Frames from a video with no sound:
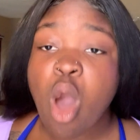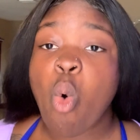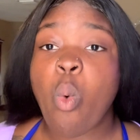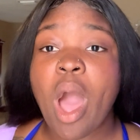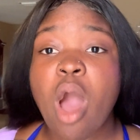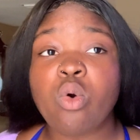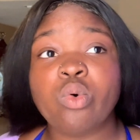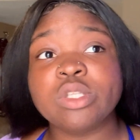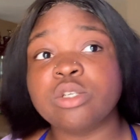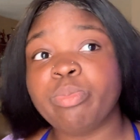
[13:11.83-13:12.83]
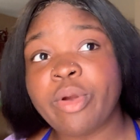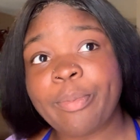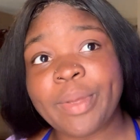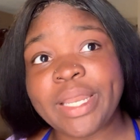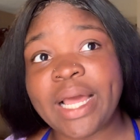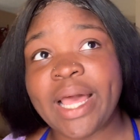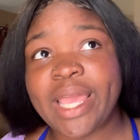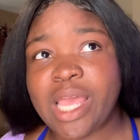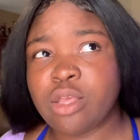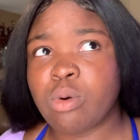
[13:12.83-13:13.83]
while going to prep at
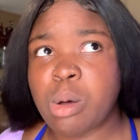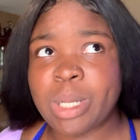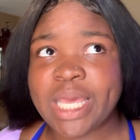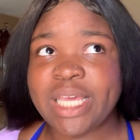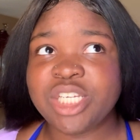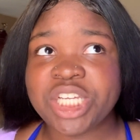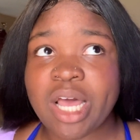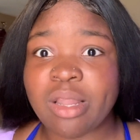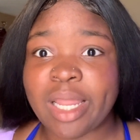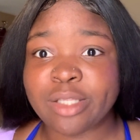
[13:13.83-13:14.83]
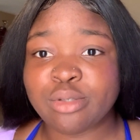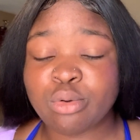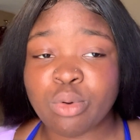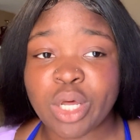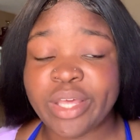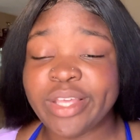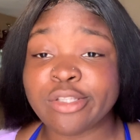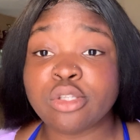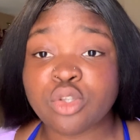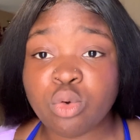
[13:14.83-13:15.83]
night, and you only eat chow like a good
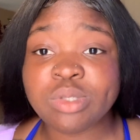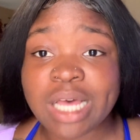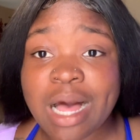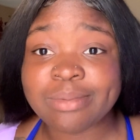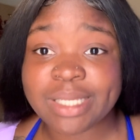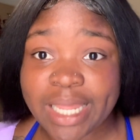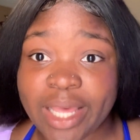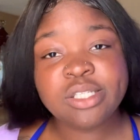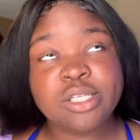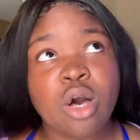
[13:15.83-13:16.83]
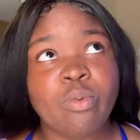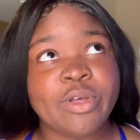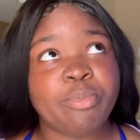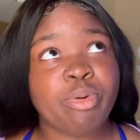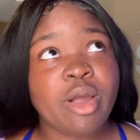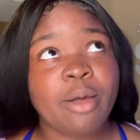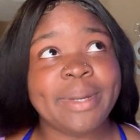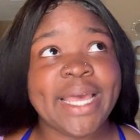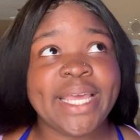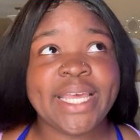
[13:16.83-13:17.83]
2 times a day. So with prep,
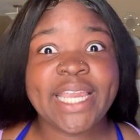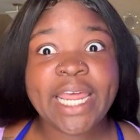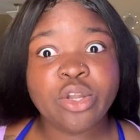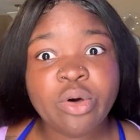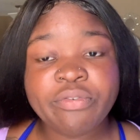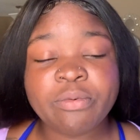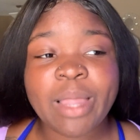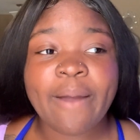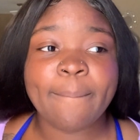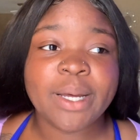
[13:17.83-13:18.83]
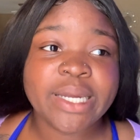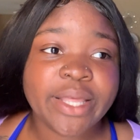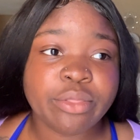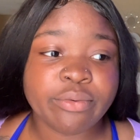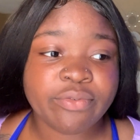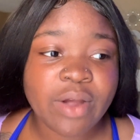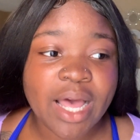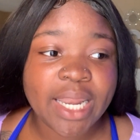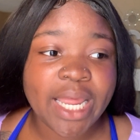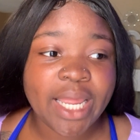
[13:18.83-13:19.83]
they do it from like Monday through
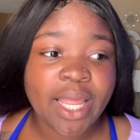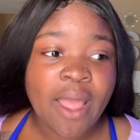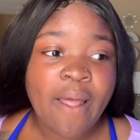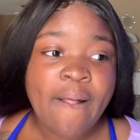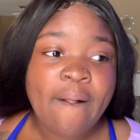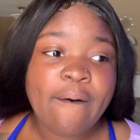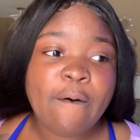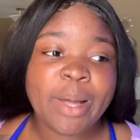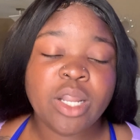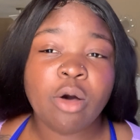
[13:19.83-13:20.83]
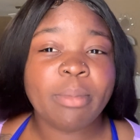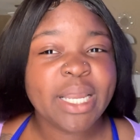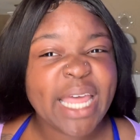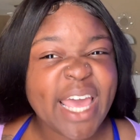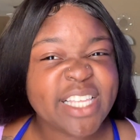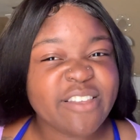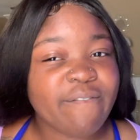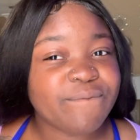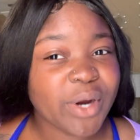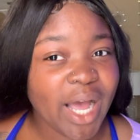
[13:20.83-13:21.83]
Friday. I know Mondays
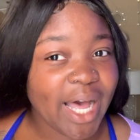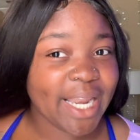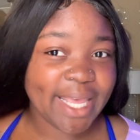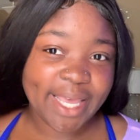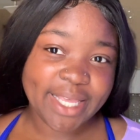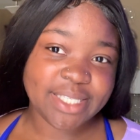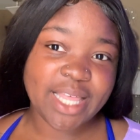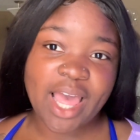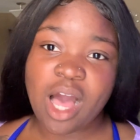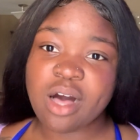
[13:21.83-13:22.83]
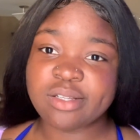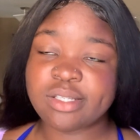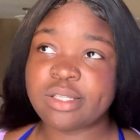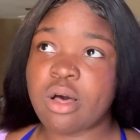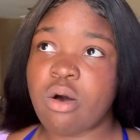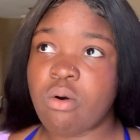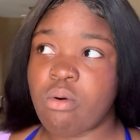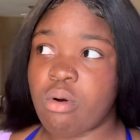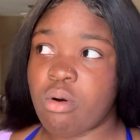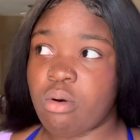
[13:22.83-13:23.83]
and Fridays they
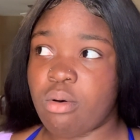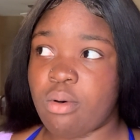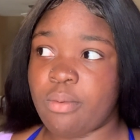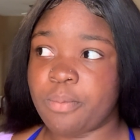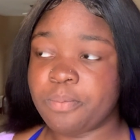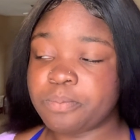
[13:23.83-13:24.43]
also